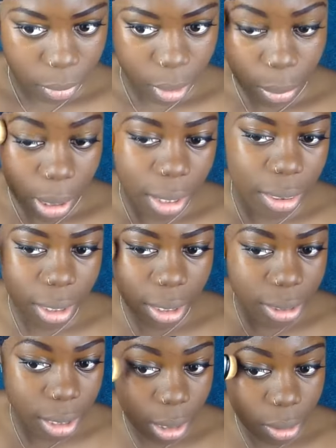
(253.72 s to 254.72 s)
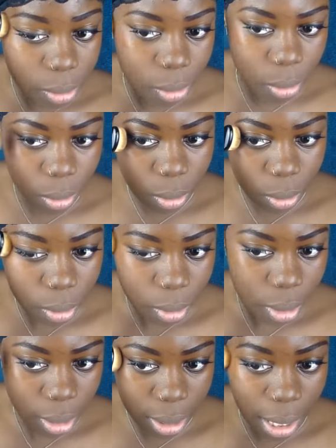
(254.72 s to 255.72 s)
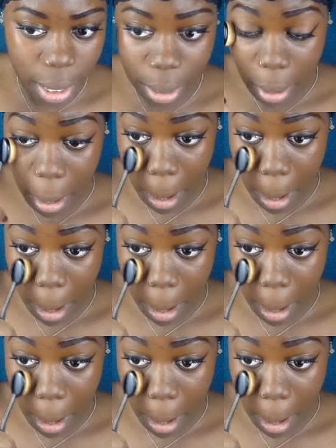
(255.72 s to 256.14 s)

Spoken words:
But I think it's kind of cool that